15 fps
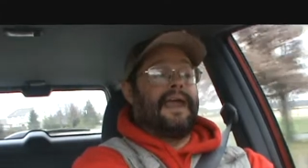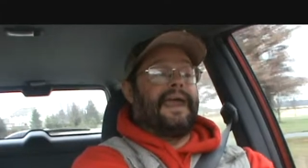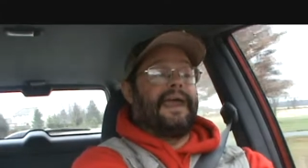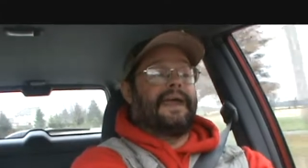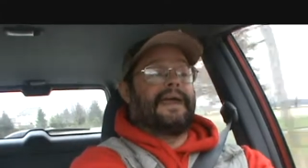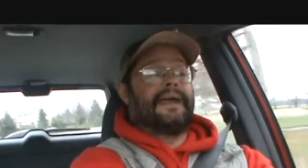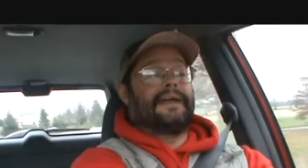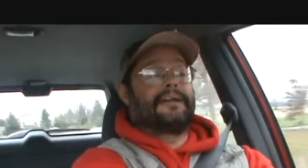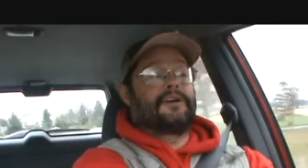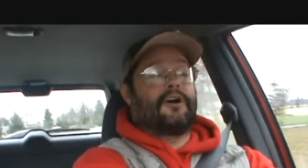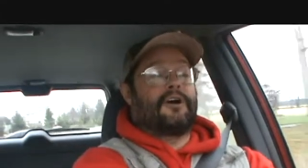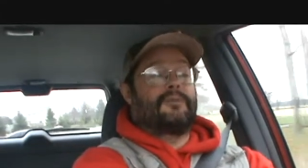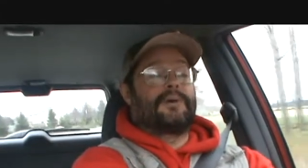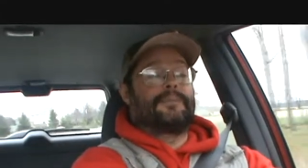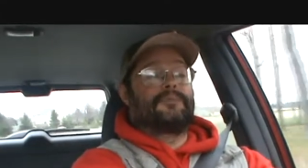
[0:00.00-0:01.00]
And
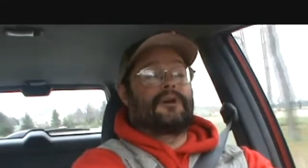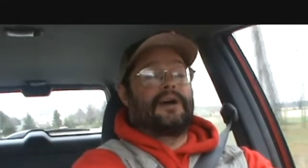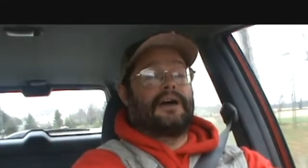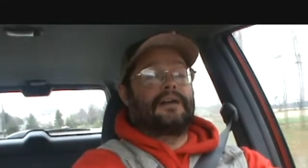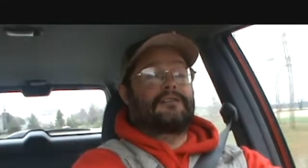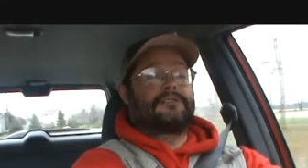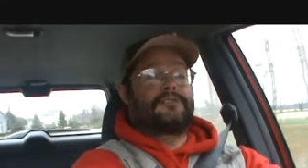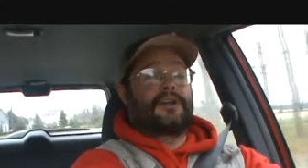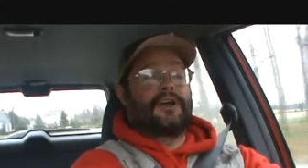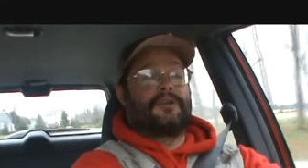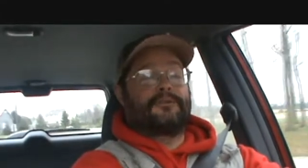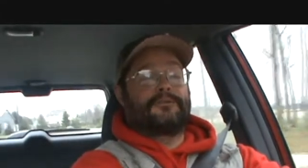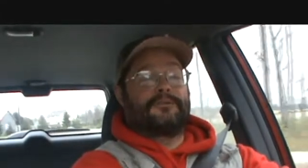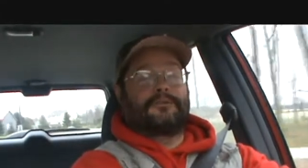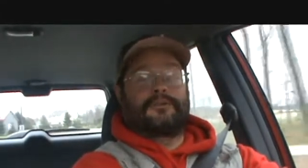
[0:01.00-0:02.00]
called my brother to
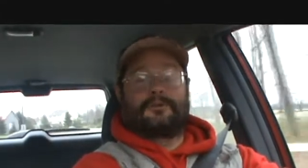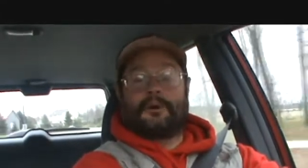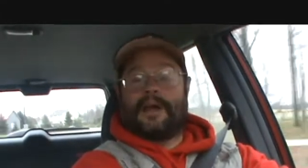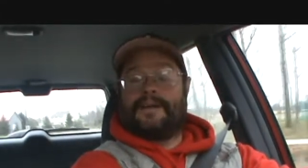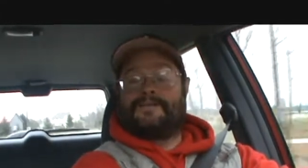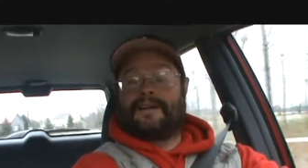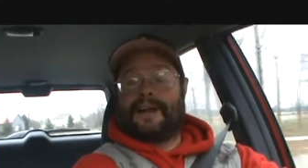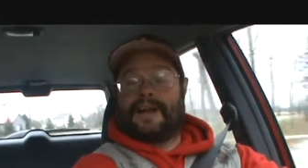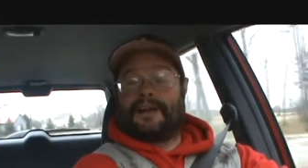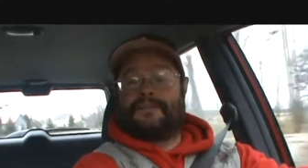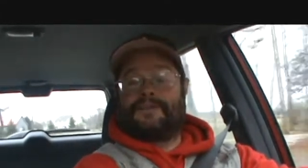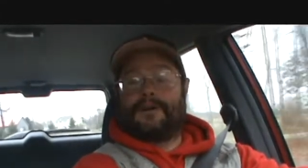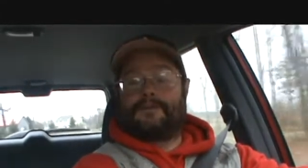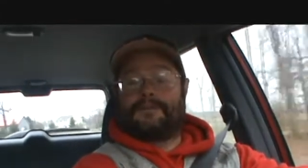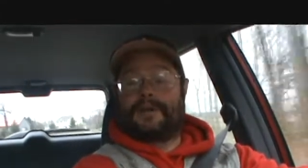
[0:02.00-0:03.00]
go through the grapevine
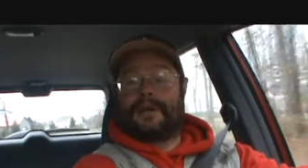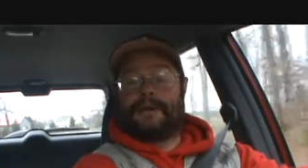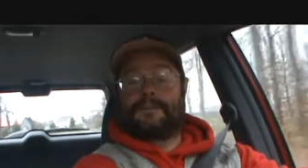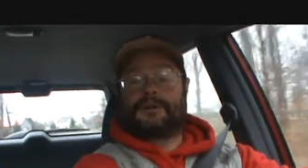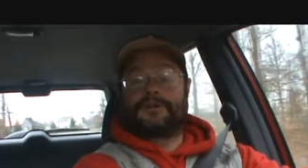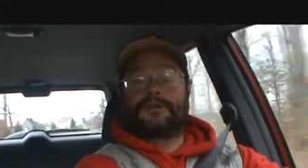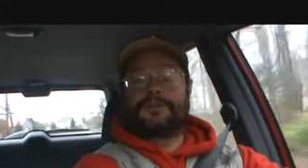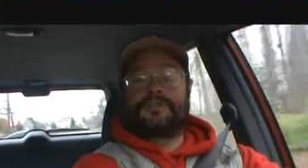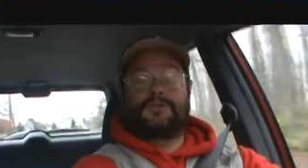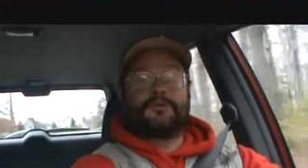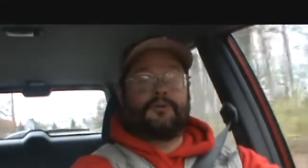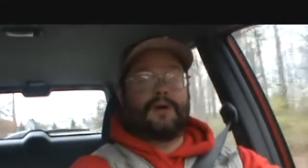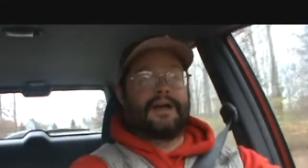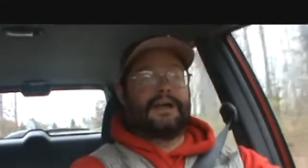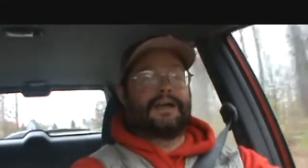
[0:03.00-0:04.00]
of phone numbers
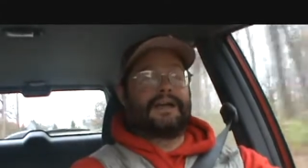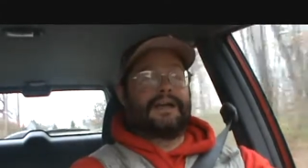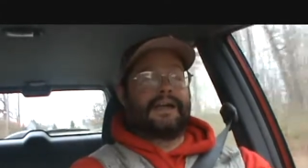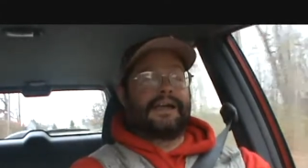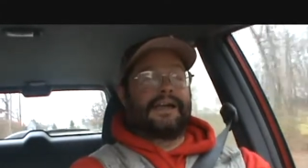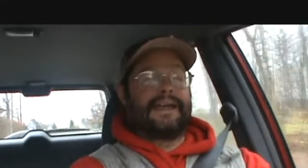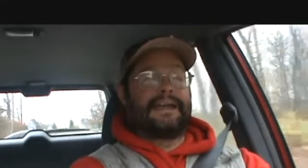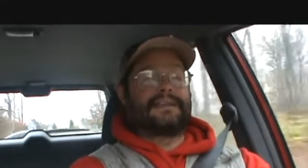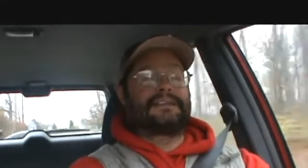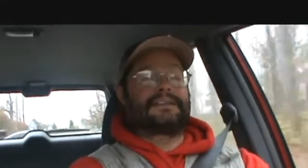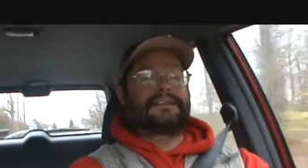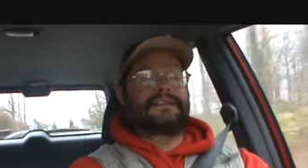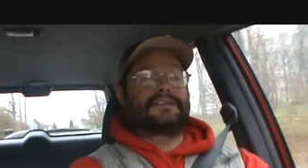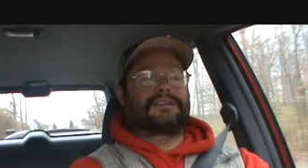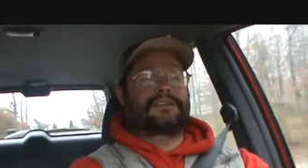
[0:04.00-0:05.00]
to uh, get
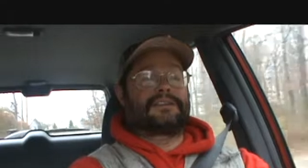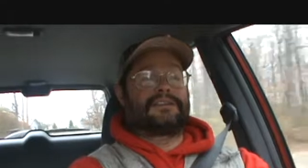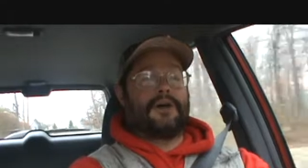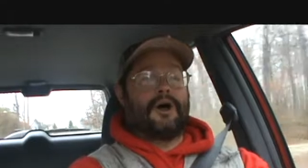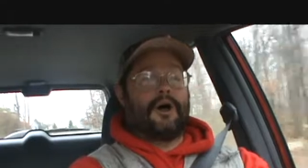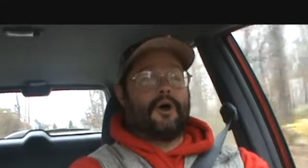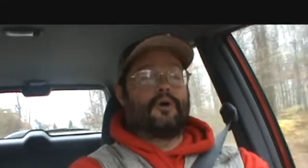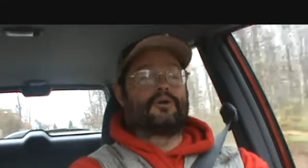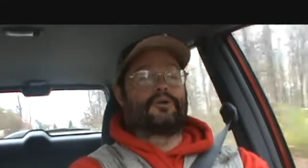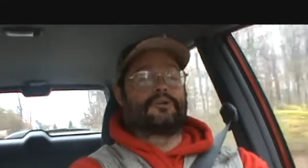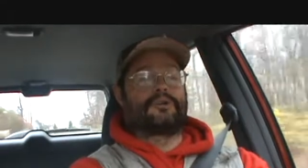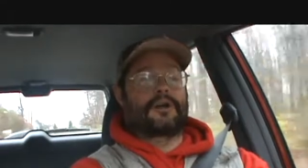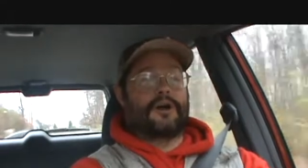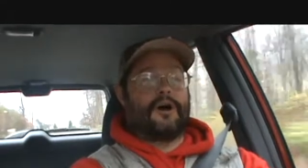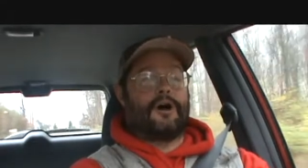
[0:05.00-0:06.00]
the
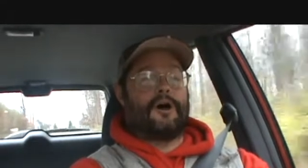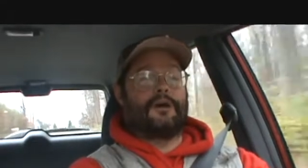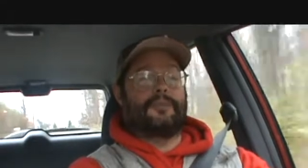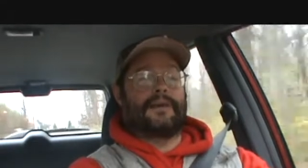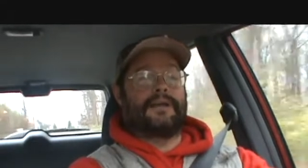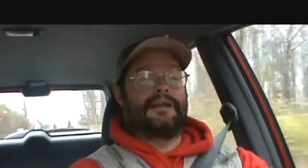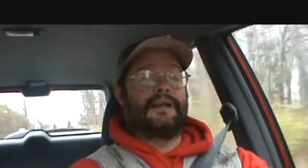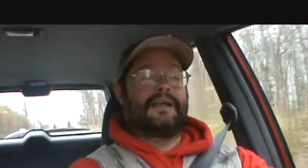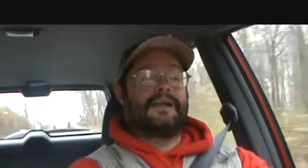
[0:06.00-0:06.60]
owner to call me.